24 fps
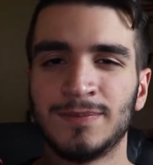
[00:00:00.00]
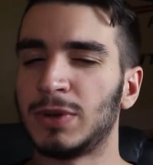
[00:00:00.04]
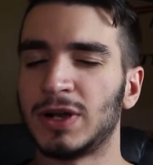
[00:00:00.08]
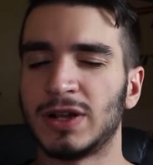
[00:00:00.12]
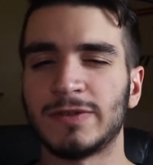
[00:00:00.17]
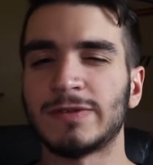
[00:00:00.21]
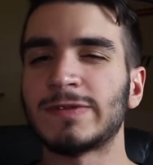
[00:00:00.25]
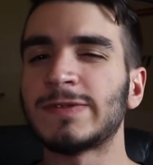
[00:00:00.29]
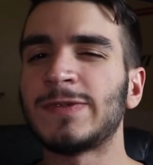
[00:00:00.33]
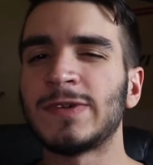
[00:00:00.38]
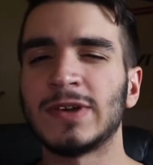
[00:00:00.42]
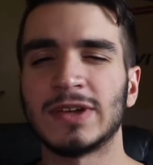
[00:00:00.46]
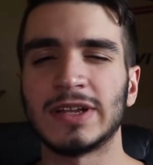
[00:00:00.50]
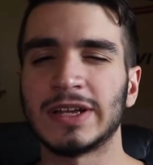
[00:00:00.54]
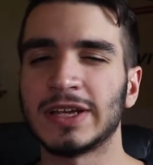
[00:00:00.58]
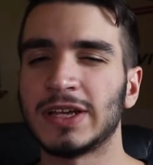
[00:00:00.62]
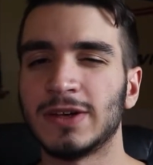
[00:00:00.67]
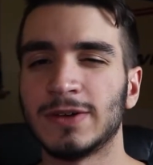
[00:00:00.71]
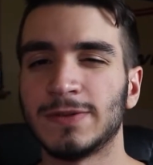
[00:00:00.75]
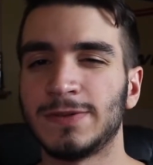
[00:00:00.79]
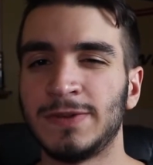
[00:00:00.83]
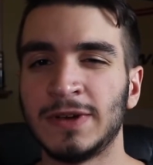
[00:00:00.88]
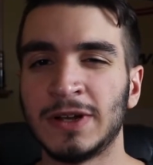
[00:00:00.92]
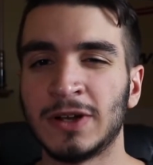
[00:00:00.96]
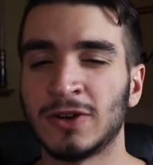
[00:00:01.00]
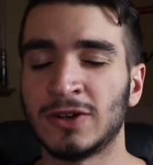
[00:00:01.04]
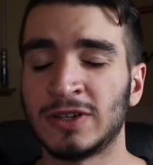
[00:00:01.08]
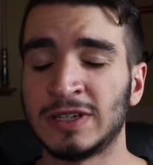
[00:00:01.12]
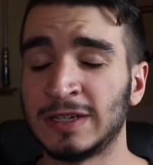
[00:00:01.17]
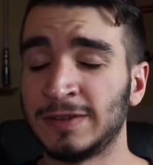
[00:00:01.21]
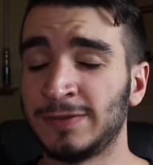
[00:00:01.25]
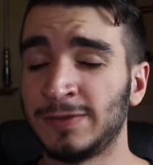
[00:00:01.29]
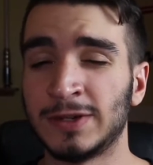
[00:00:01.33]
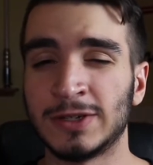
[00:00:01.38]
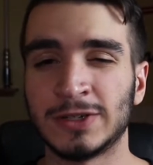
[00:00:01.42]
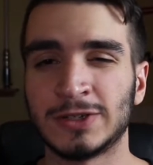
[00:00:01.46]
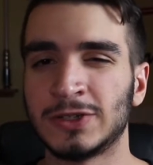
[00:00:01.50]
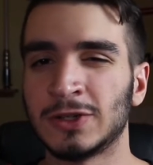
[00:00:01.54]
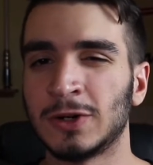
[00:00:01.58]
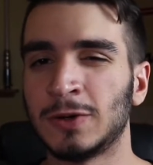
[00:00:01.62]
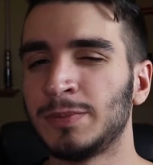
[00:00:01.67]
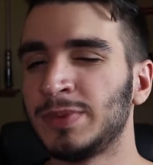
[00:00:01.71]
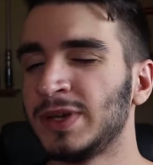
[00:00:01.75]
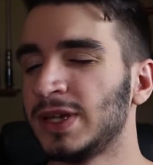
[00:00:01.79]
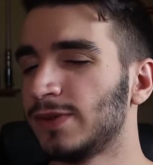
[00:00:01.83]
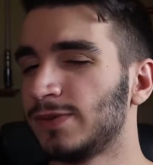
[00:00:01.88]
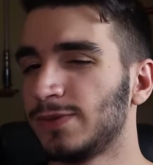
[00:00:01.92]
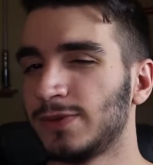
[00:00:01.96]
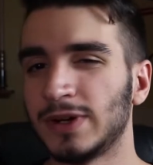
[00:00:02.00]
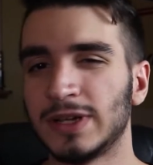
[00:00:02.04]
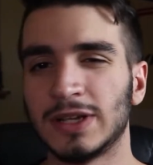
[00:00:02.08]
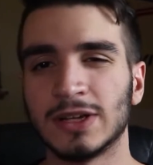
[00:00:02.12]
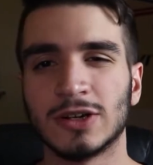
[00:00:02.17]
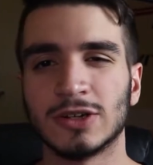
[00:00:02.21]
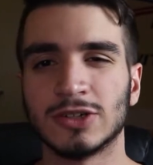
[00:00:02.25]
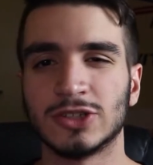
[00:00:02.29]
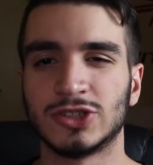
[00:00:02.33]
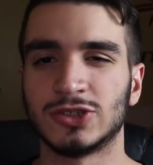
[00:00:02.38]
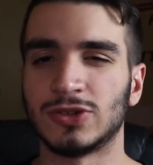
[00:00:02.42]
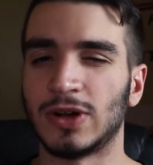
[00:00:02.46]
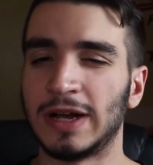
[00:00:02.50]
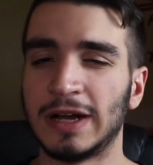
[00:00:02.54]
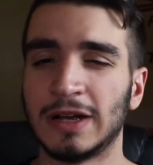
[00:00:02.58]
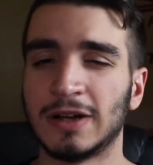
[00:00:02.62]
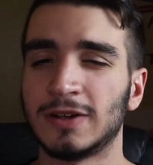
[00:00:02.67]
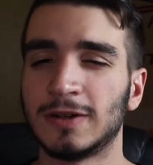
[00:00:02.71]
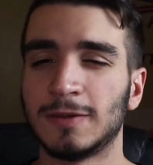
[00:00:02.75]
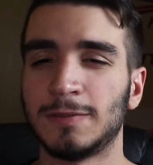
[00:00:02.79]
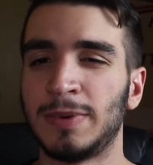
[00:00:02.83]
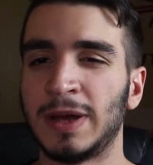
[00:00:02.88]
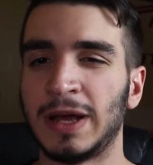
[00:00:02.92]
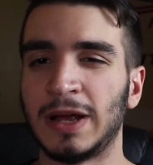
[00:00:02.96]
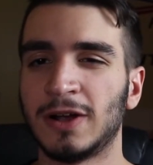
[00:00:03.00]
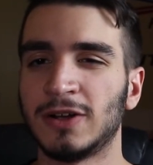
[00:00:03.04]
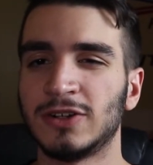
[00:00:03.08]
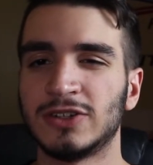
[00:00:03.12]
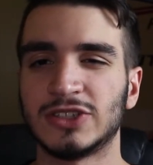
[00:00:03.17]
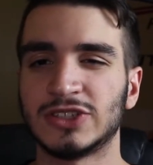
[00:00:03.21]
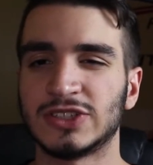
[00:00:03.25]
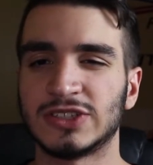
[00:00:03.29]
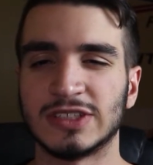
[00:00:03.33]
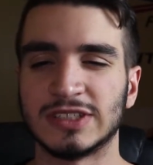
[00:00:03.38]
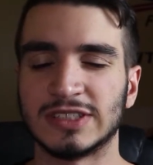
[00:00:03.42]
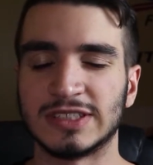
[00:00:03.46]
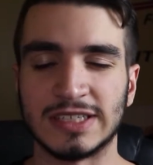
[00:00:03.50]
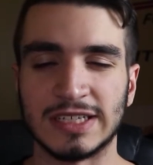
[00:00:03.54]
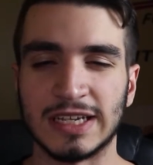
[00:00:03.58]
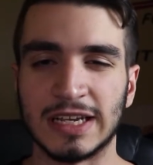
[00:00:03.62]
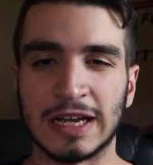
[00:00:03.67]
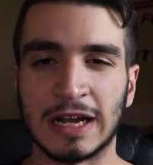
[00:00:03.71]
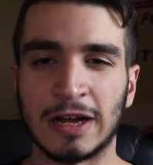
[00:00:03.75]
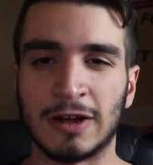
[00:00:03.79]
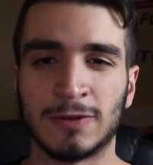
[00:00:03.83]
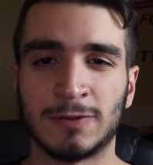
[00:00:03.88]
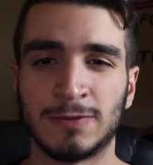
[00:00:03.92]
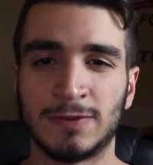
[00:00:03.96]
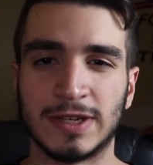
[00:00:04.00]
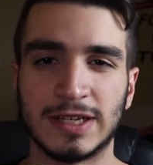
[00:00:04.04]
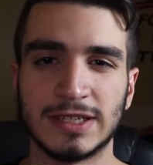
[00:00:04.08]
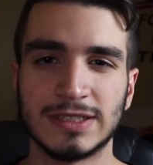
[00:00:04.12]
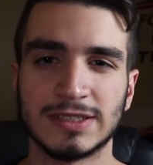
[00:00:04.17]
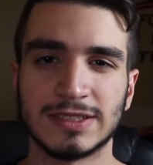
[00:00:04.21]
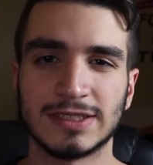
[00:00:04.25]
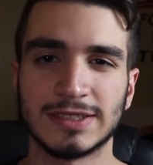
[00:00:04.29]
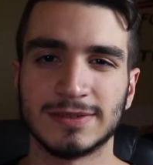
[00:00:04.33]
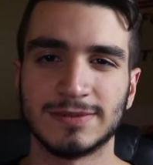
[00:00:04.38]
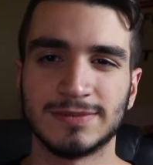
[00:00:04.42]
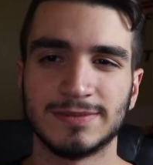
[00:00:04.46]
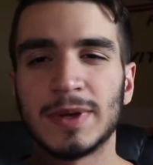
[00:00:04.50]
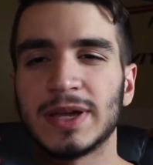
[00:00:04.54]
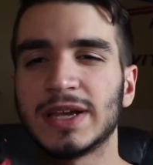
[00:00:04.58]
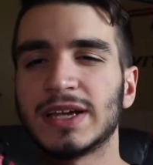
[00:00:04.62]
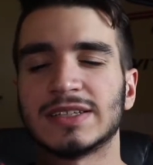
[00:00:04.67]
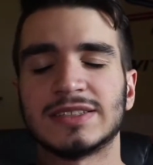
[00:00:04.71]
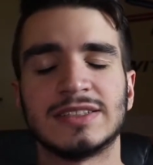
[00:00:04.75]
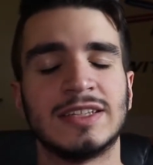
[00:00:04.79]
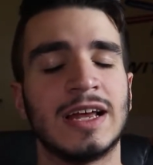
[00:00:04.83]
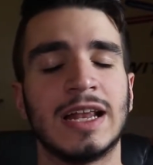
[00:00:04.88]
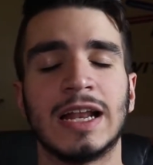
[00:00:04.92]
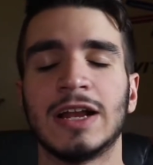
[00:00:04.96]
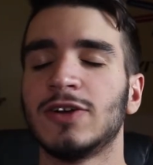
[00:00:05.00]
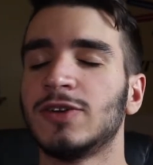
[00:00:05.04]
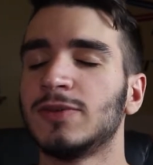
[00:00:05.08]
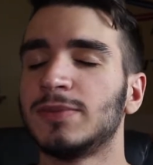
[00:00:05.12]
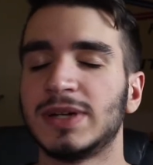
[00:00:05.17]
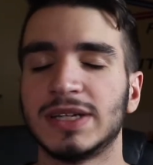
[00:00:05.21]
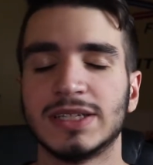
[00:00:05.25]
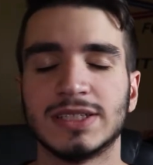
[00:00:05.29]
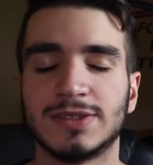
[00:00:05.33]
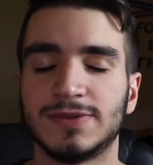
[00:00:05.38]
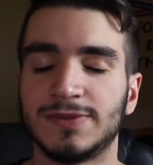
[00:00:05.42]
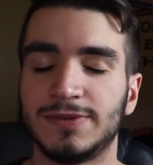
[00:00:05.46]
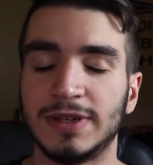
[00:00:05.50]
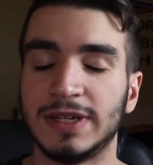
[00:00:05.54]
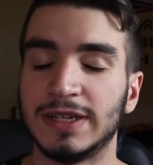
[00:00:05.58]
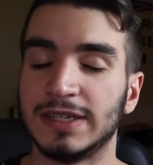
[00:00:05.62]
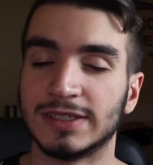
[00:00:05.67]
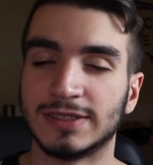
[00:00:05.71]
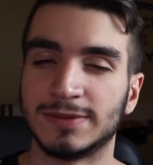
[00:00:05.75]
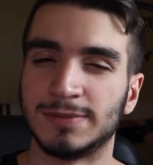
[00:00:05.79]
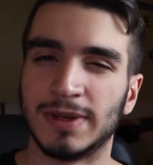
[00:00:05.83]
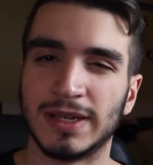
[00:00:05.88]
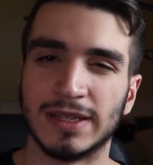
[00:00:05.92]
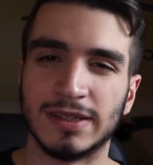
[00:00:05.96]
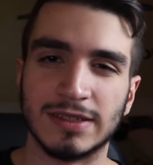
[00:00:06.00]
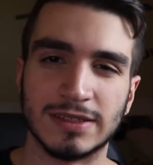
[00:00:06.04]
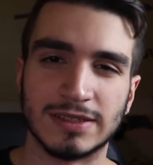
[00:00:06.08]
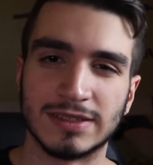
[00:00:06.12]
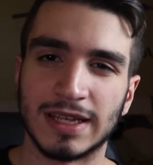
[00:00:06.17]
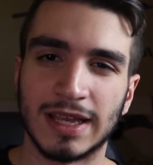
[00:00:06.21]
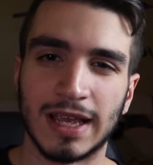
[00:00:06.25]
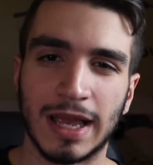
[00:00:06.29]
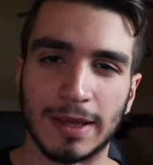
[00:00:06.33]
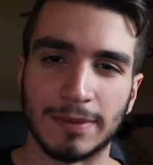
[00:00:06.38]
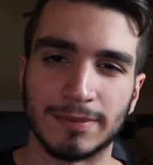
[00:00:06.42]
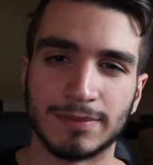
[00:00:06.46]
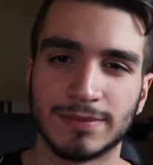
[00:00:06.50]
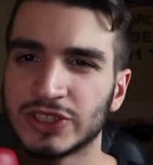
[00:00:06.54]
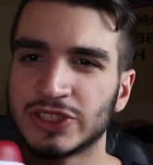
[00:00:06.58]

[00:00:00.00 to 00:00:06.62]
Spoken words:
But if you feel like your feet are different, don't be afraid to go try on a pair just to see how it fits, because not everybody's feet is made the same.